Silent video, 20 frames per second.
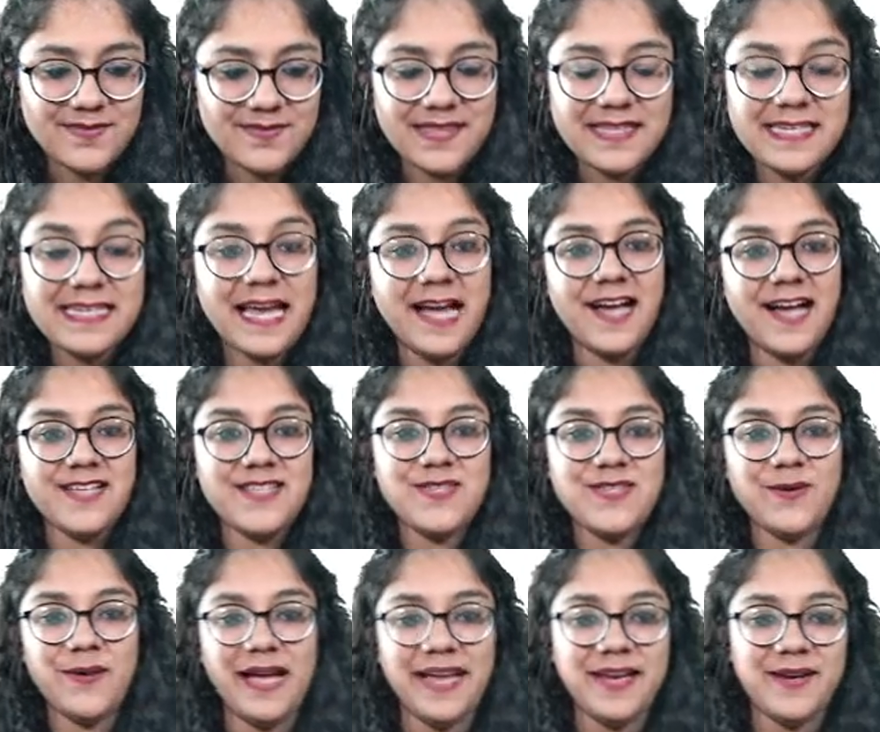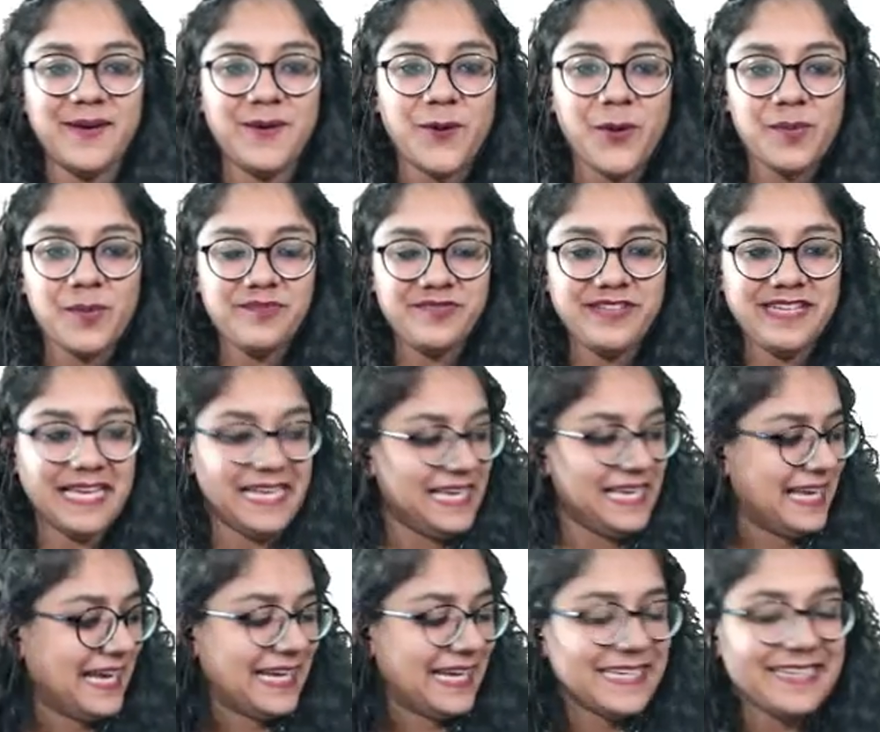Yeah, so I hope we are
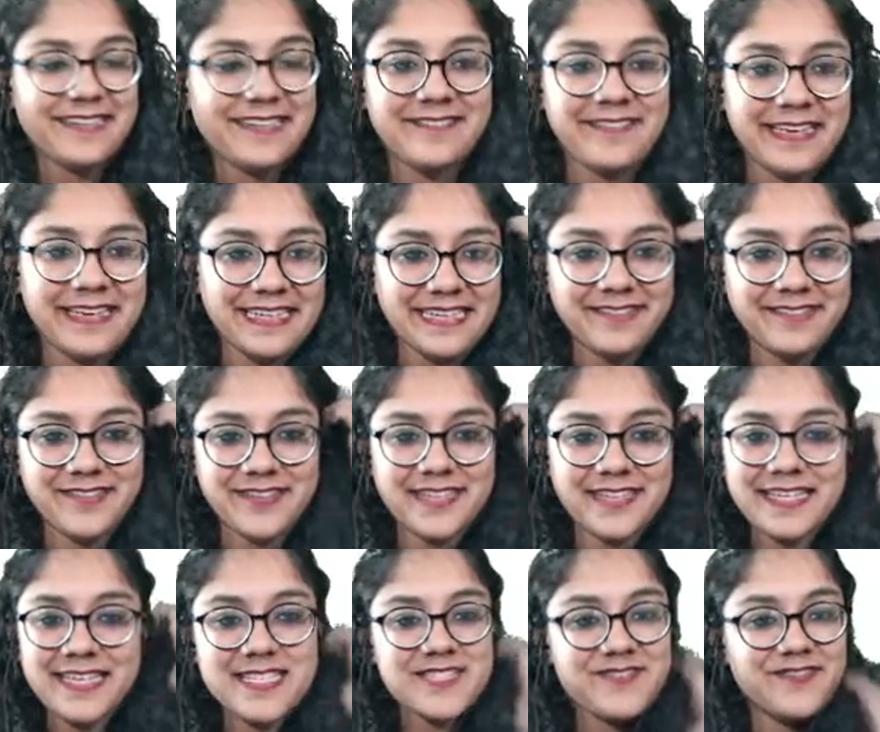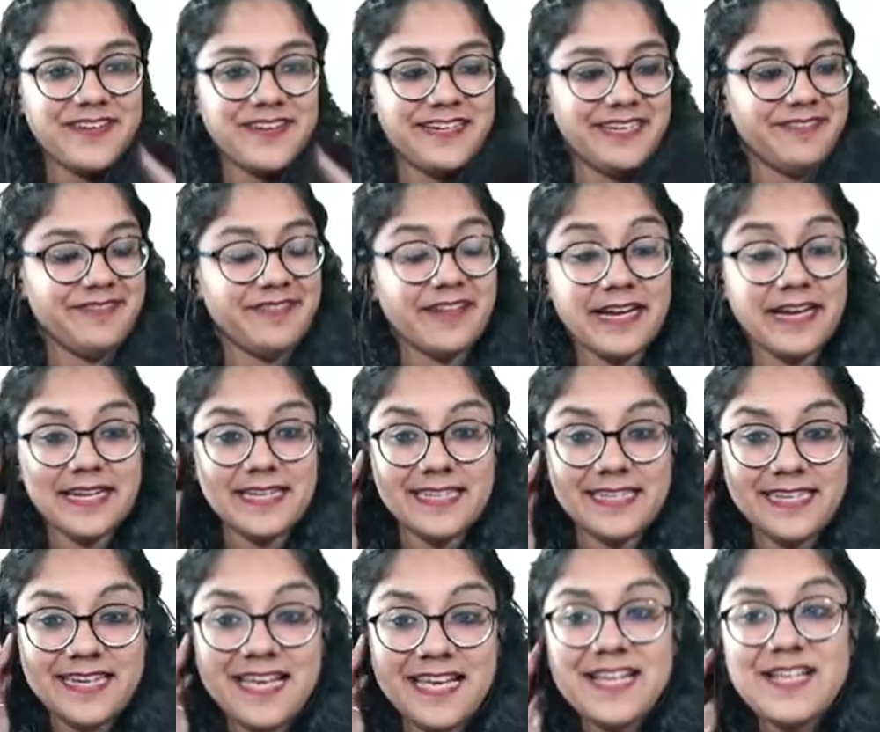live and everything is very fine.
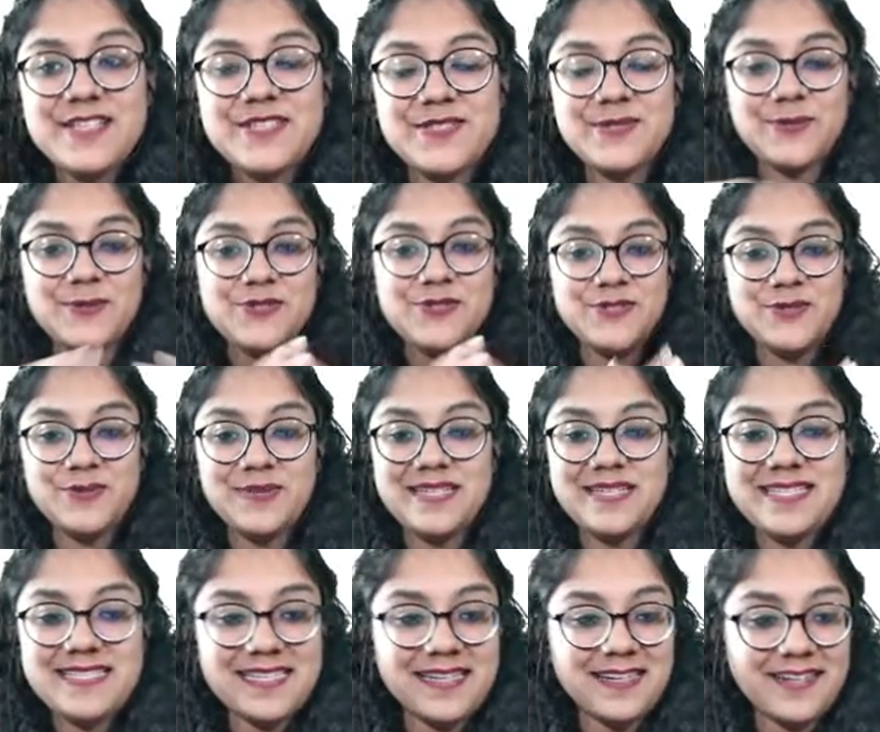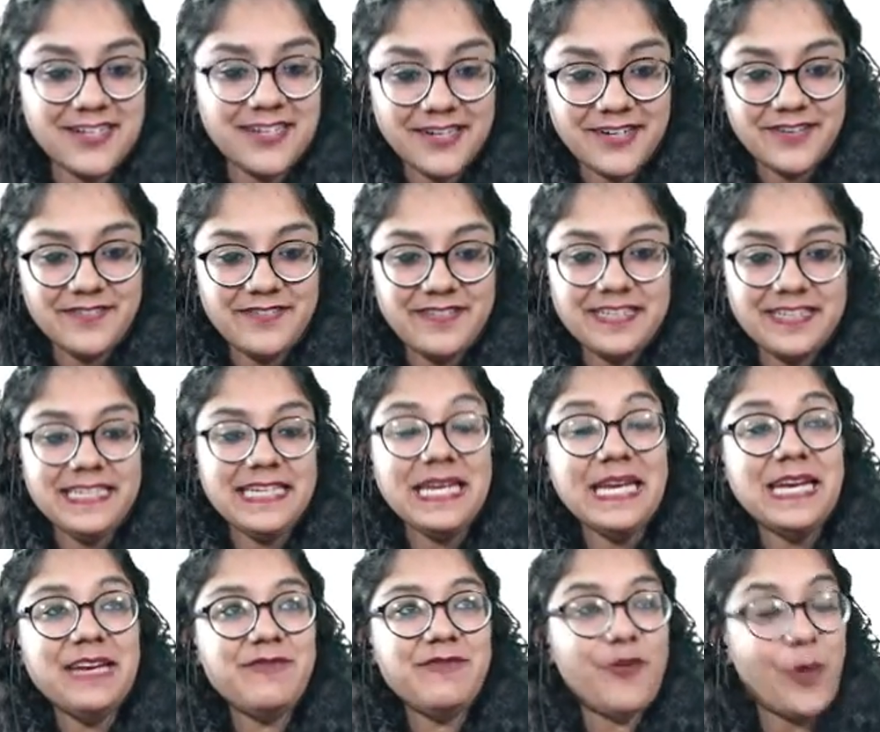So, students,
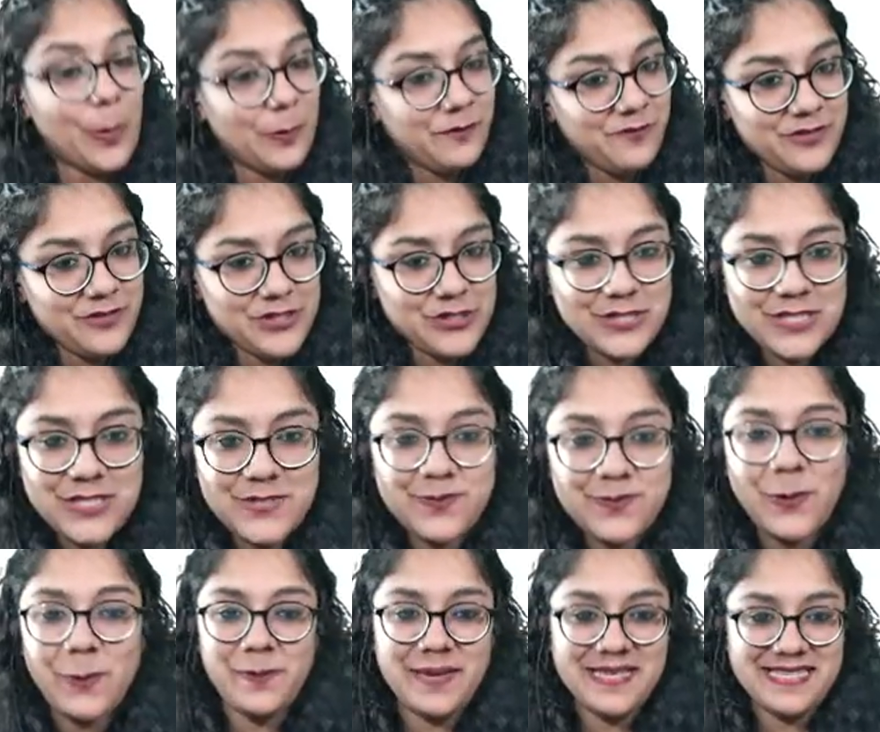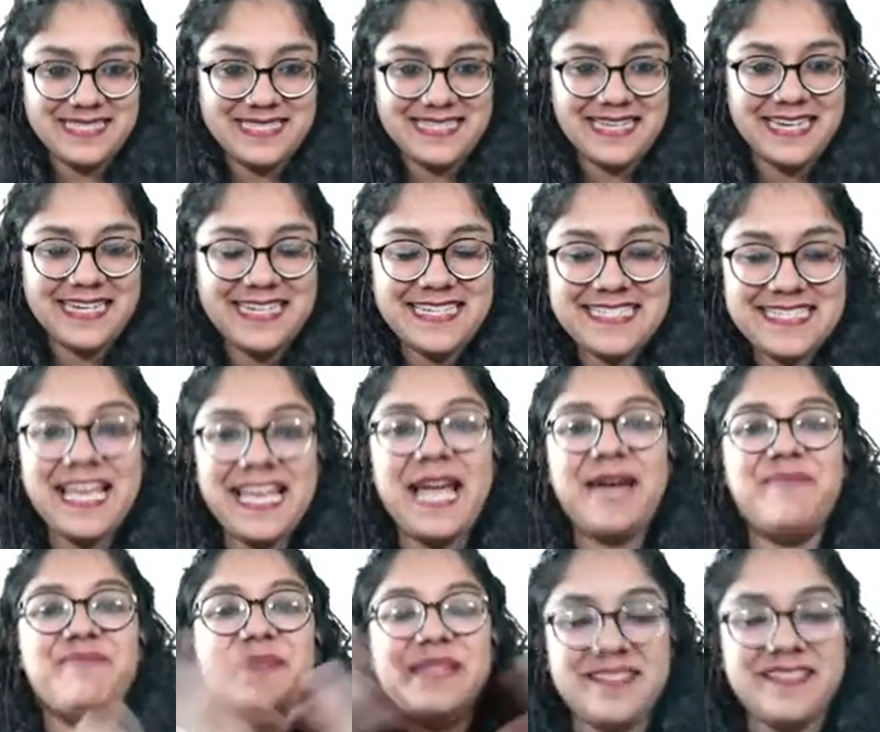very warm wishes from my side.
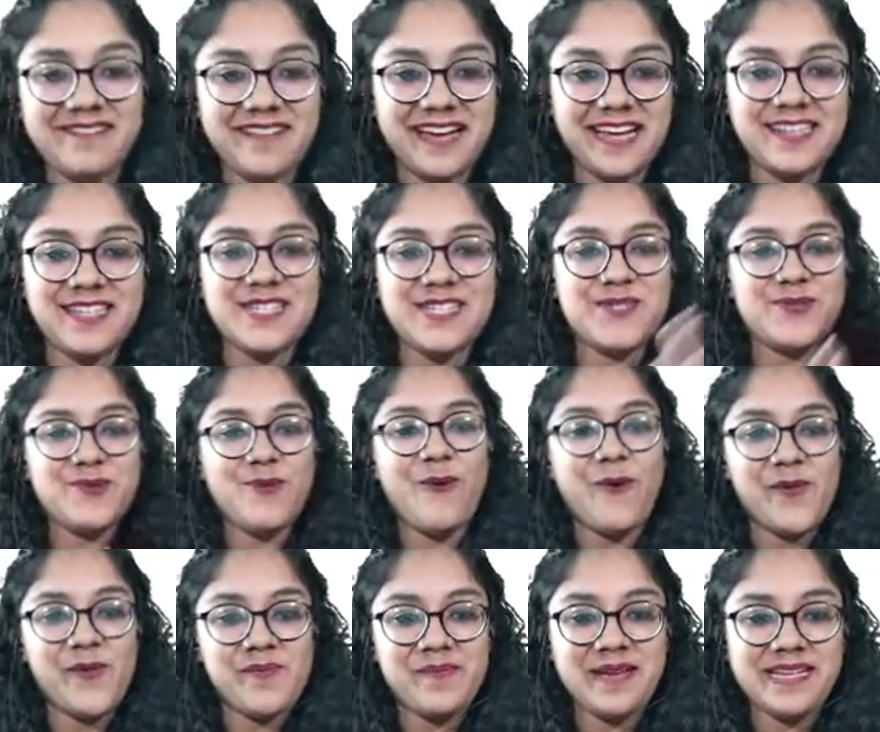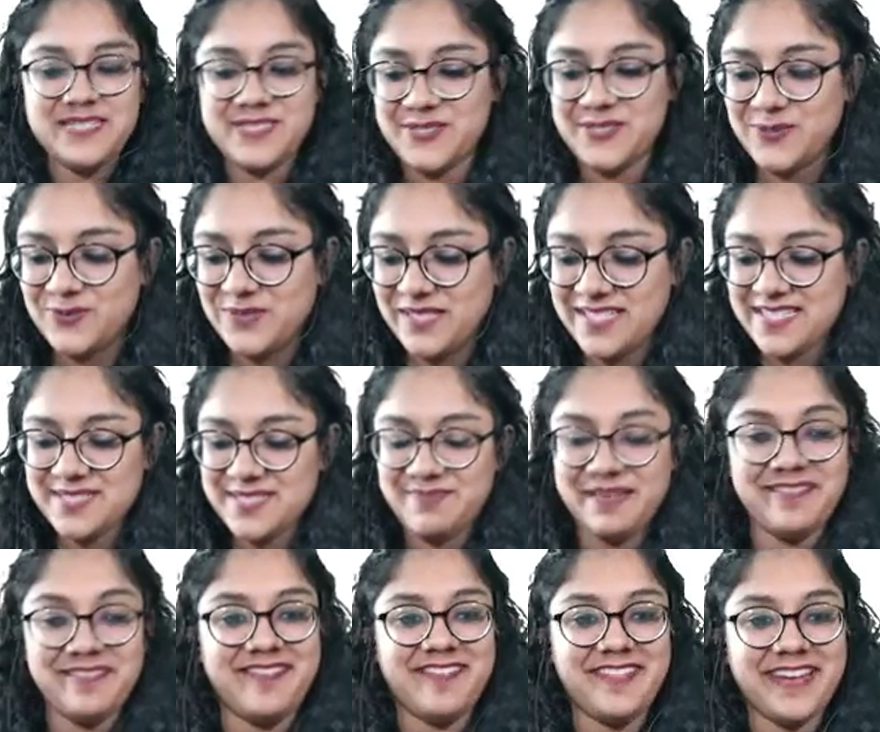Happy Diwali to all my students,
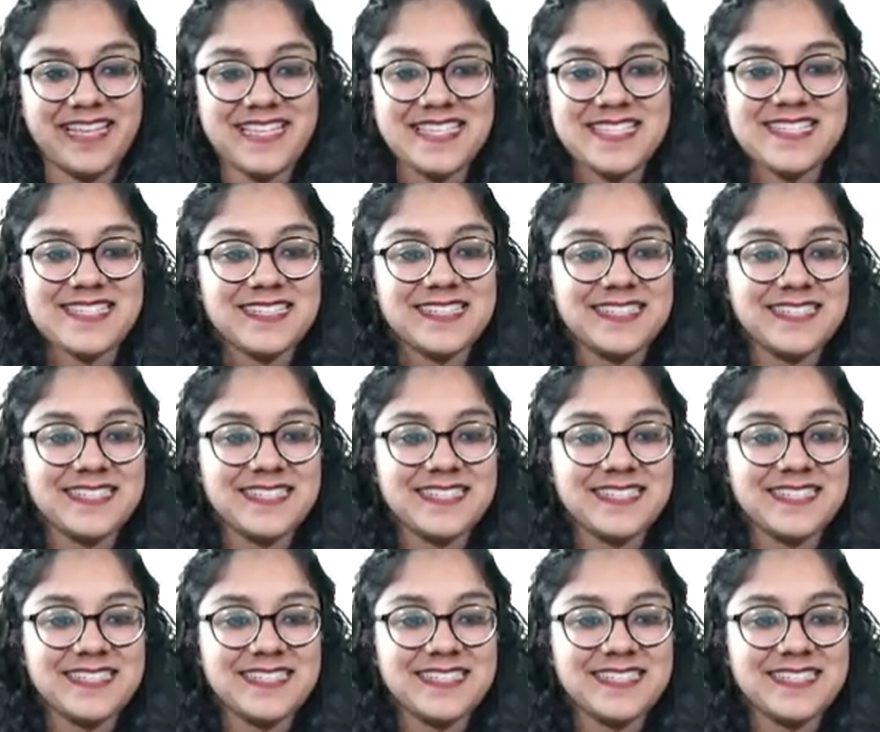my friends.